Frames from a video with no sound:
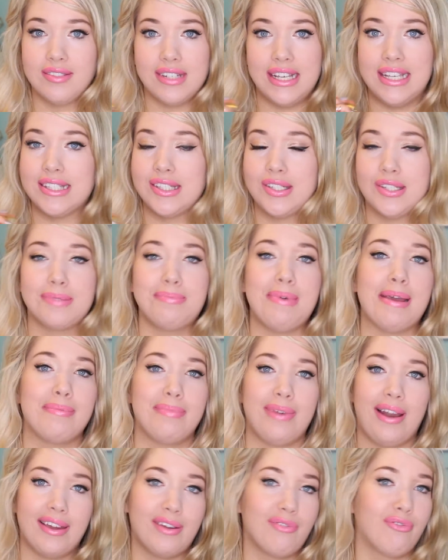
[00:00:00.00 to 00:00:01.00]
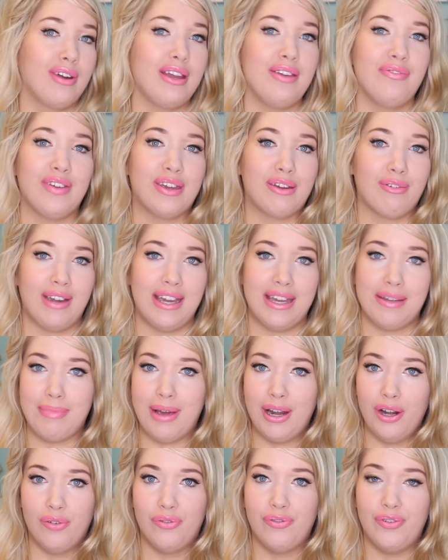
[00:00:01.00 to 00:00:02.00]
it's just made like reinvigorated
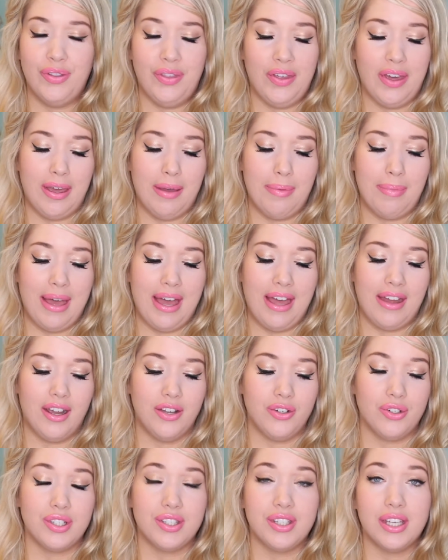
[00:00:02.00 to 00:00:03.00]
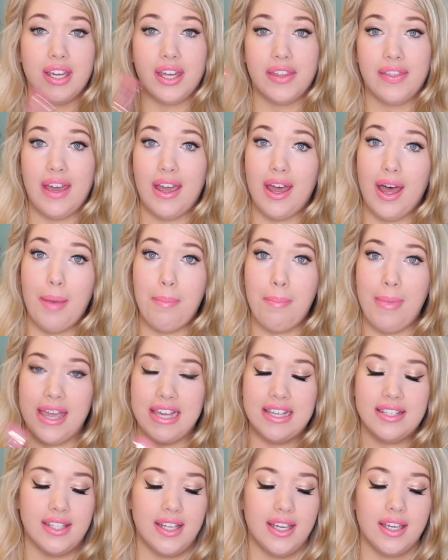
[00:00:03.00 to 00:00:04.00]
my love for them, and I just think they're
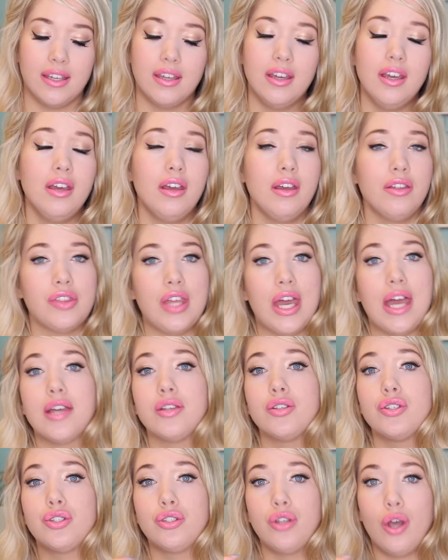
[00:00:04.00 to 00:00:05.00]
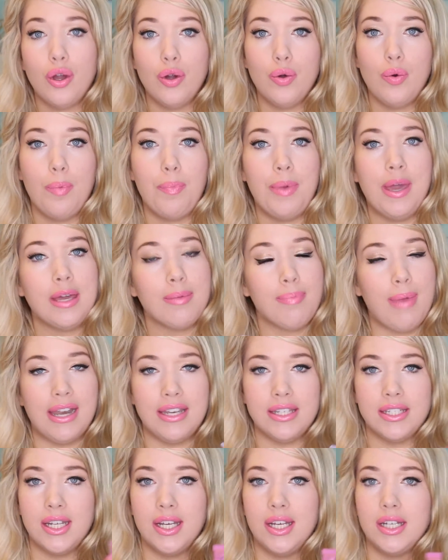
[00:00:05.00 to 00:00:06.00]
amazing. They're so
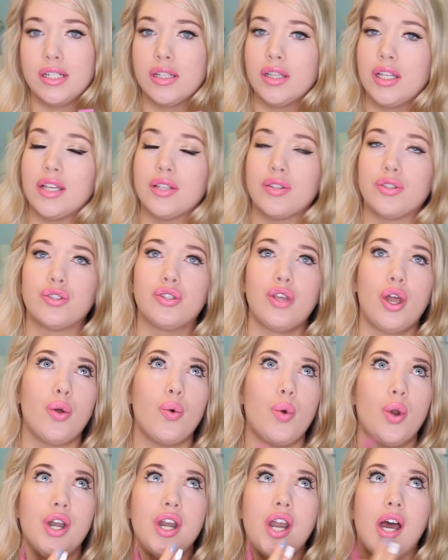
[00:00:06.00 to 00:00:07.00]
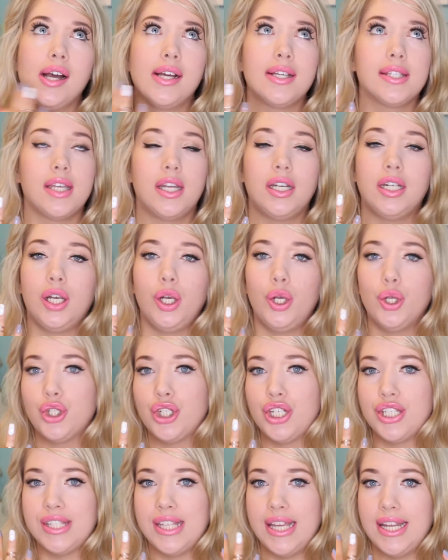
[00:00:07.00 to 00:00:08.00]
pigmented, they're so nice and
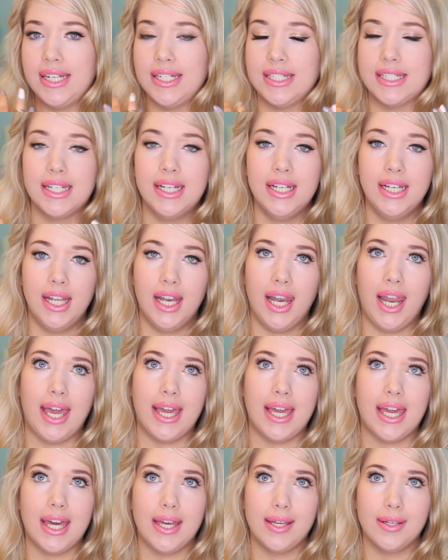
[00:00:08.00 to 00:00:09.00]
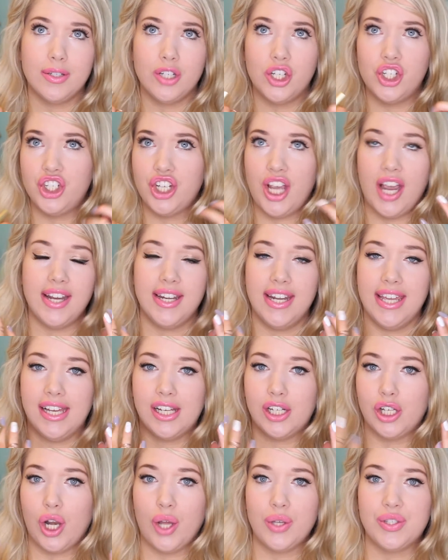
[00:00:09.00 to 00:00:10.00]
luscious and like shiny
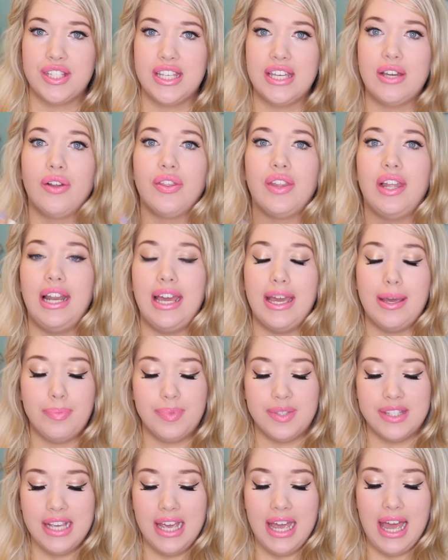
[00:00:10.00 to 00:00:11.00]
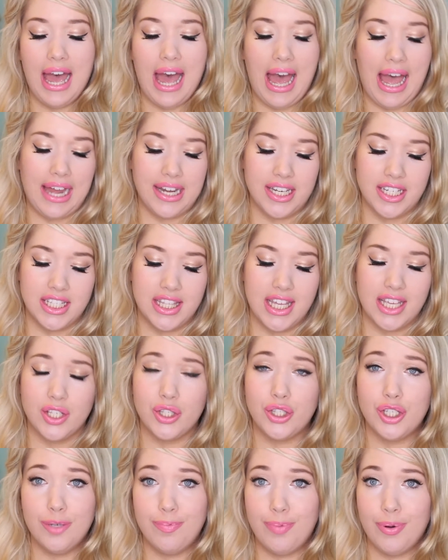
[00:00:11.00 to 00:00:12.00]
and glossy on the lips, and they're
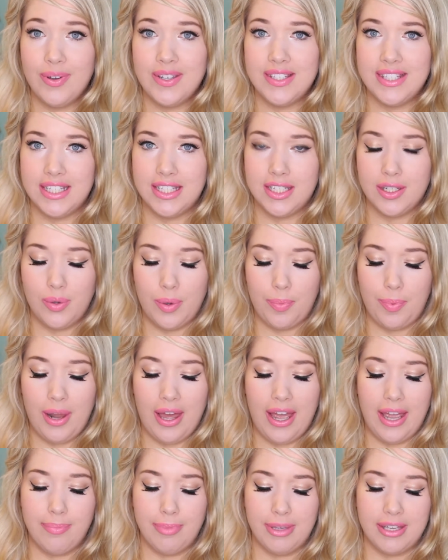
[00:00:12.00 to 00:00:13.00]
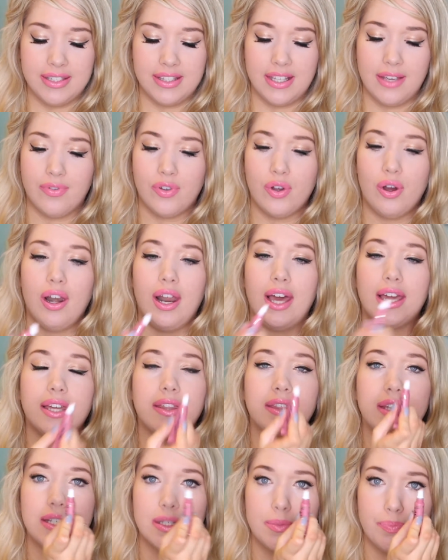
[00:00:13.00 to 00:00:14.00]
super easy to apply because they've got
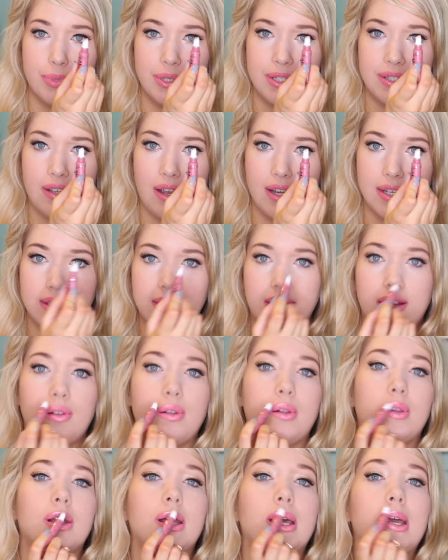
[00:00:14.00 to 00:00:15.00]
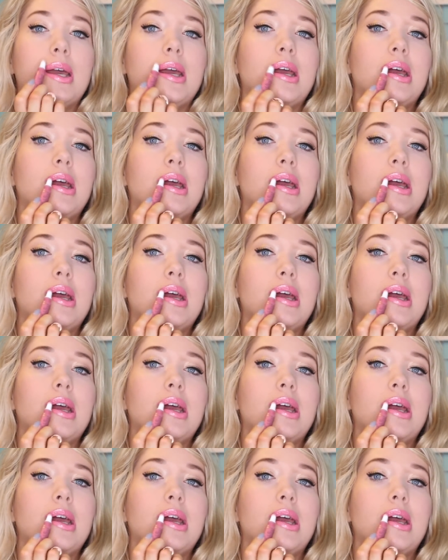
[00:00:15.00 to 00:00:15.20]
like these precise little